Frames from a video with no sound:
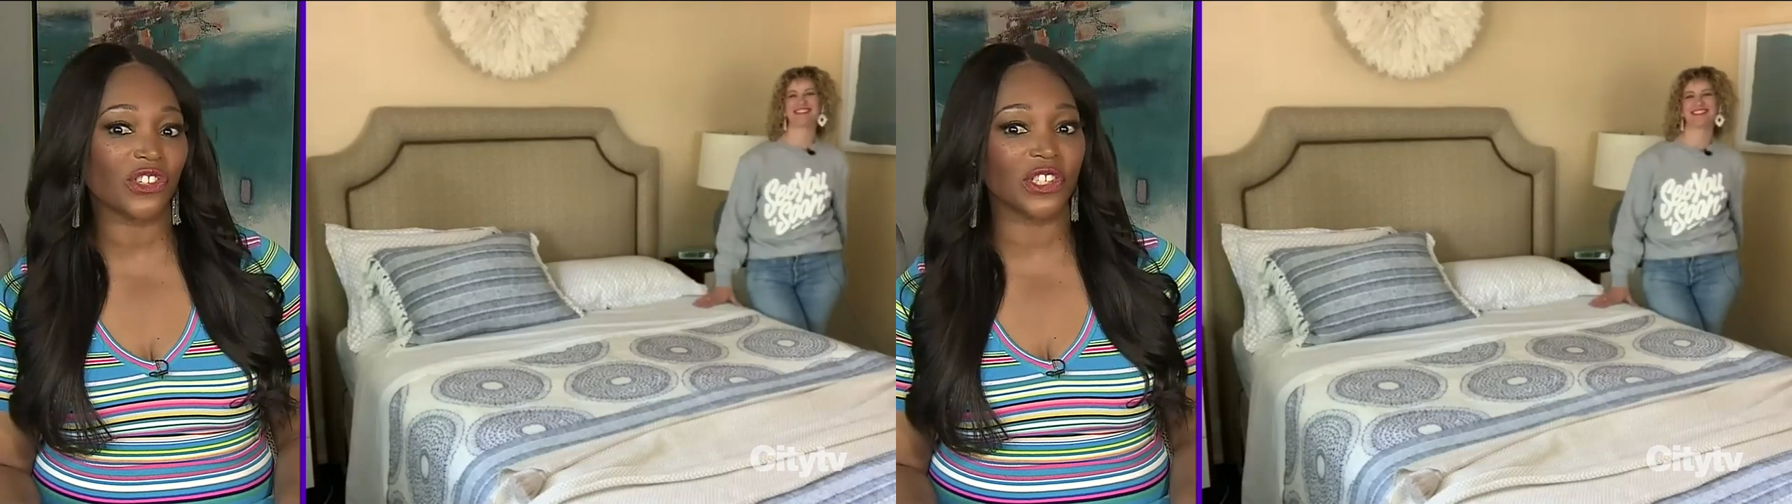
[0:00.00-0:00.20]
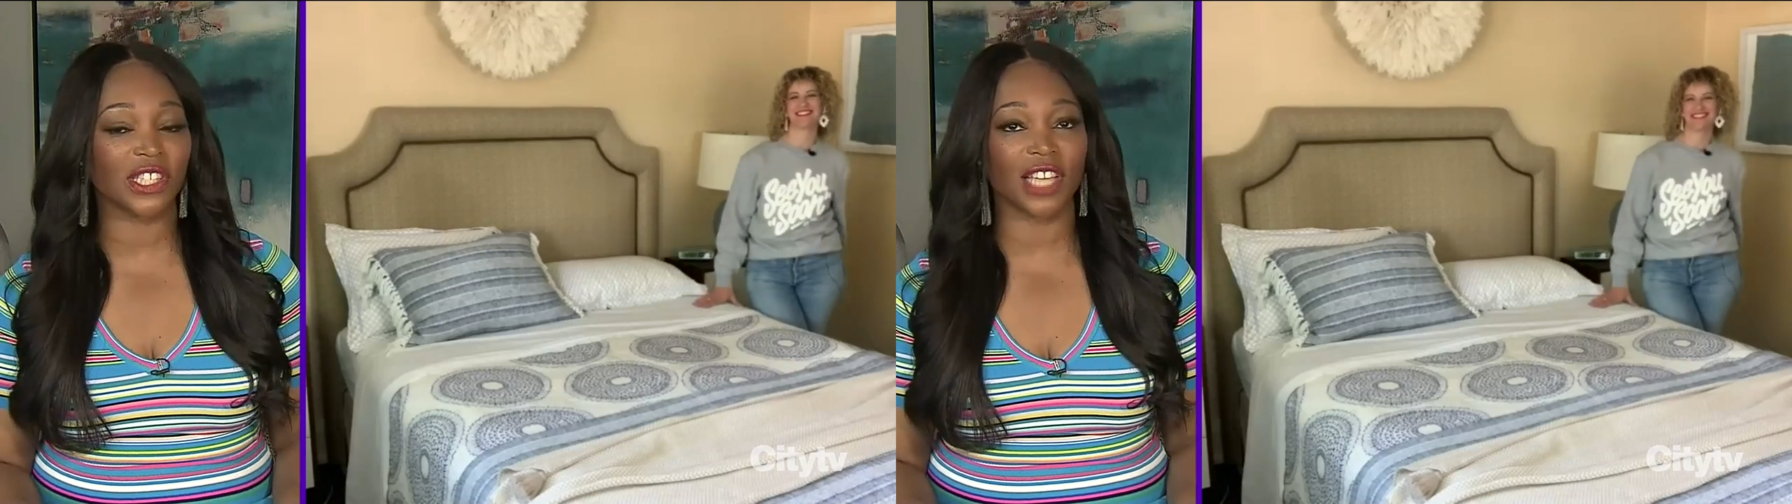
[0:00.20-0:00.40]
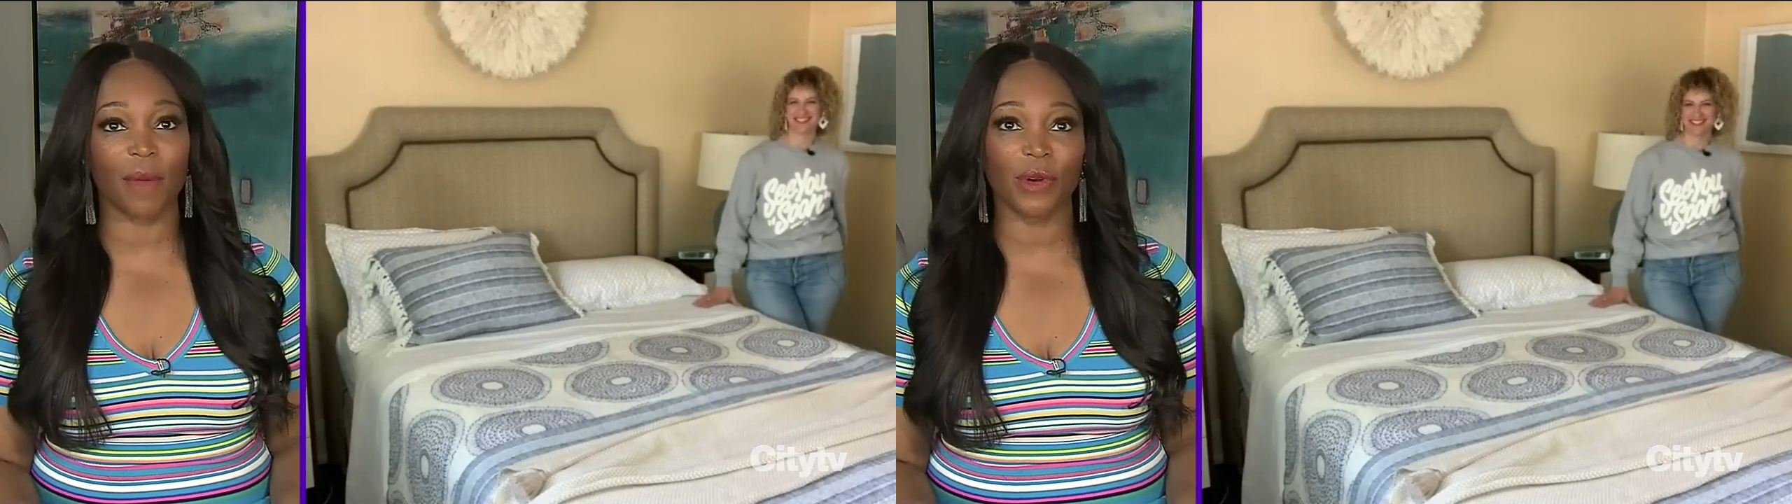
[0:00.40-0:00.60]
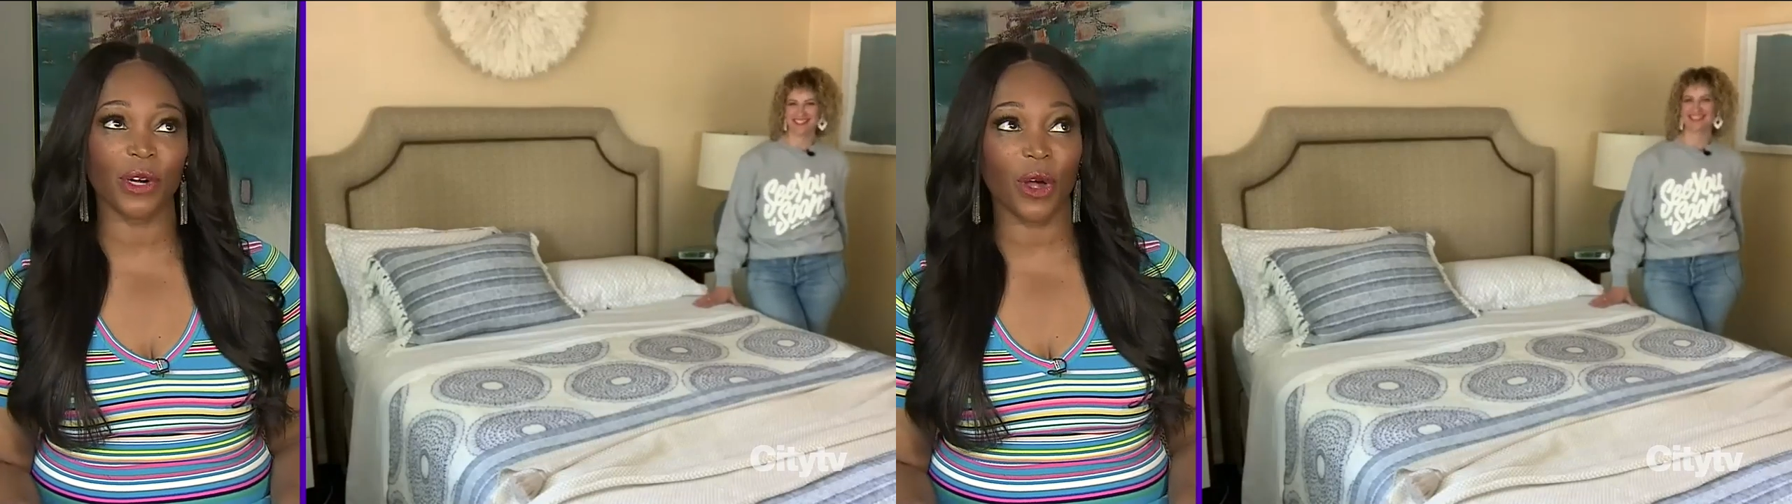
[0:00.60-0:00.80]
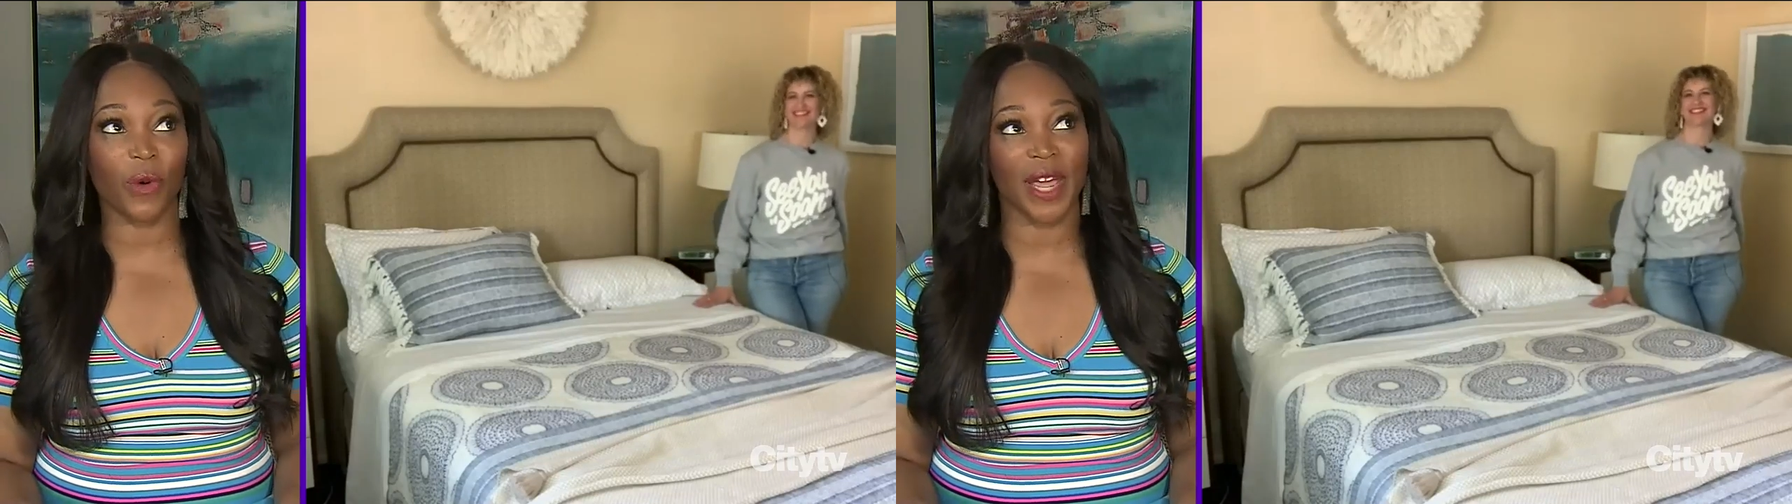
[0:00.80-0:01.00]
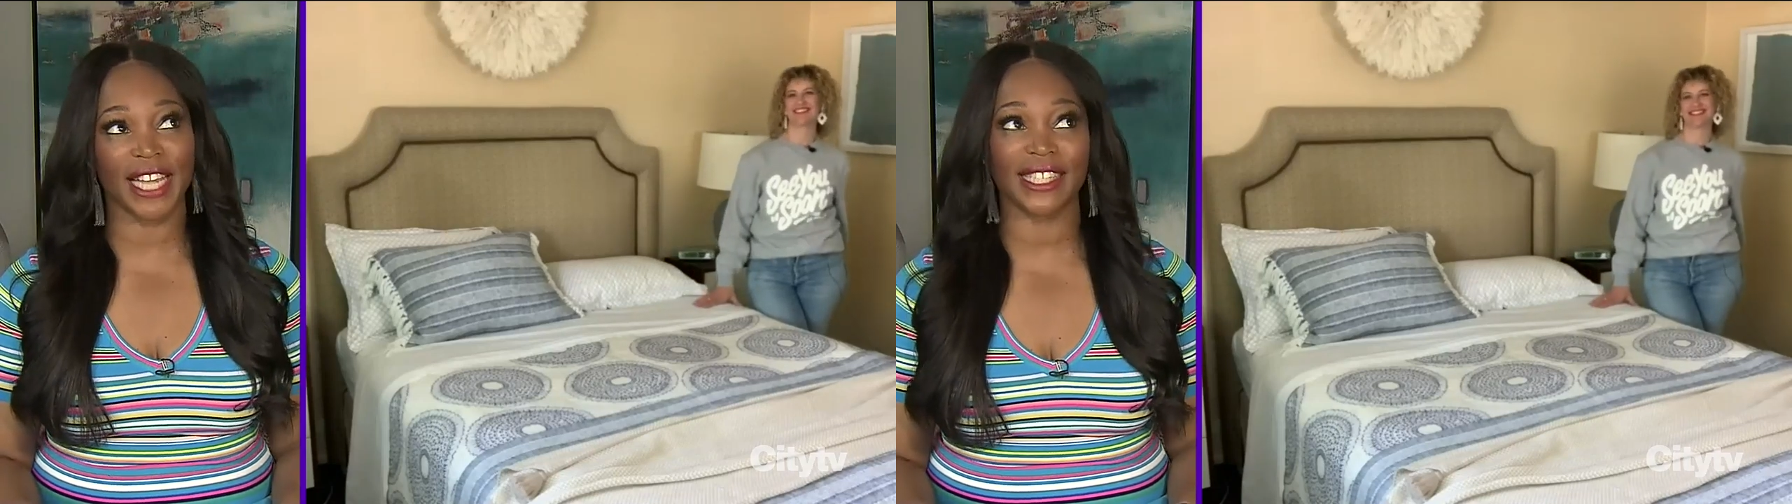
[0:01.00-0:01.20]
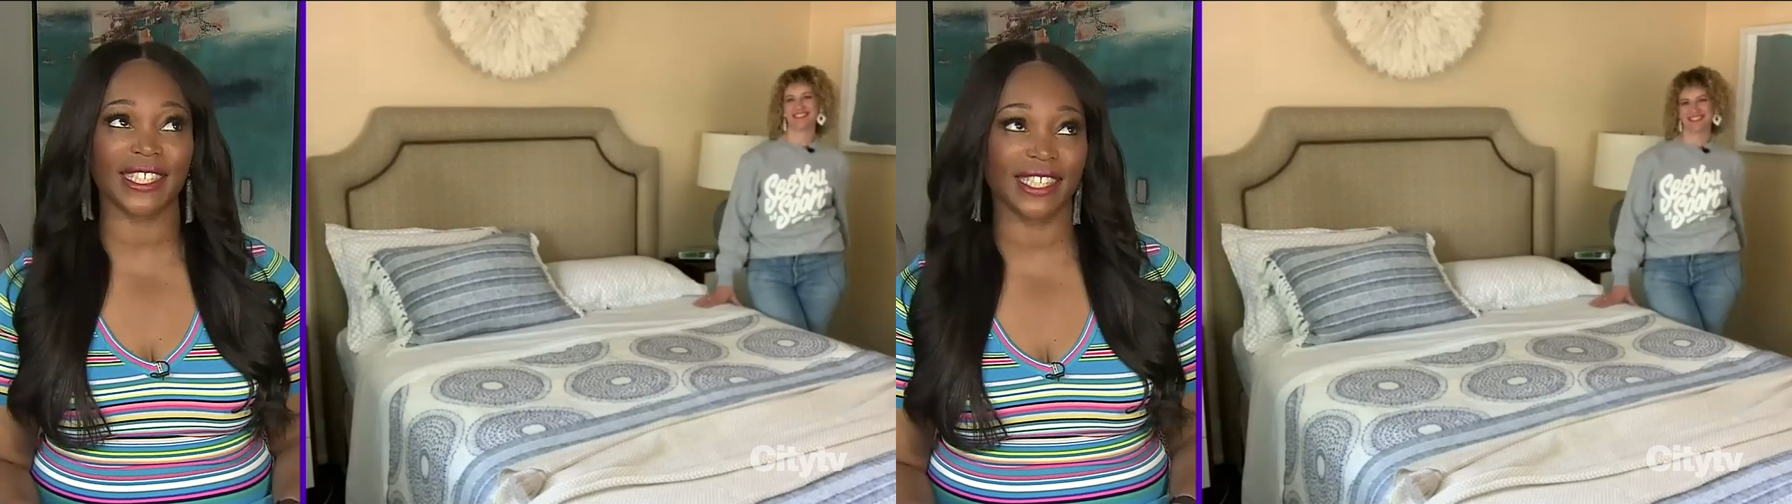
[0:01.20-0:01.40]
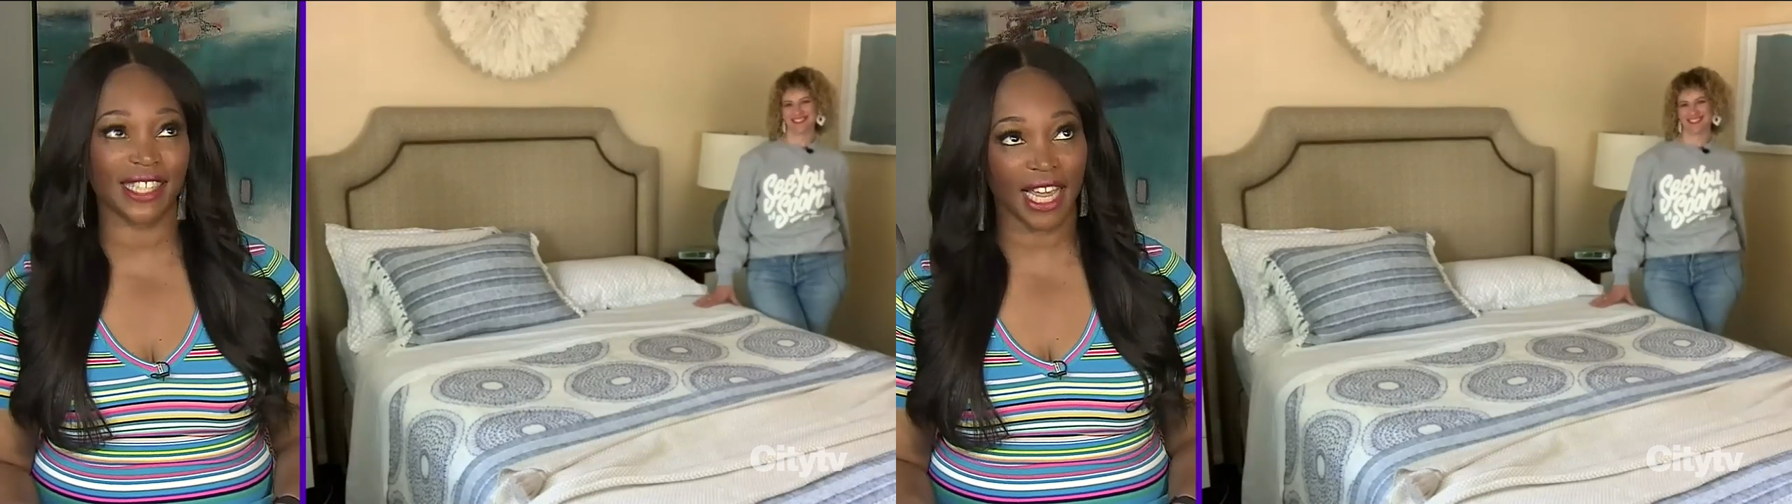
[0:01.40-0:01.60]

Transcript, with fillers: summer oasis.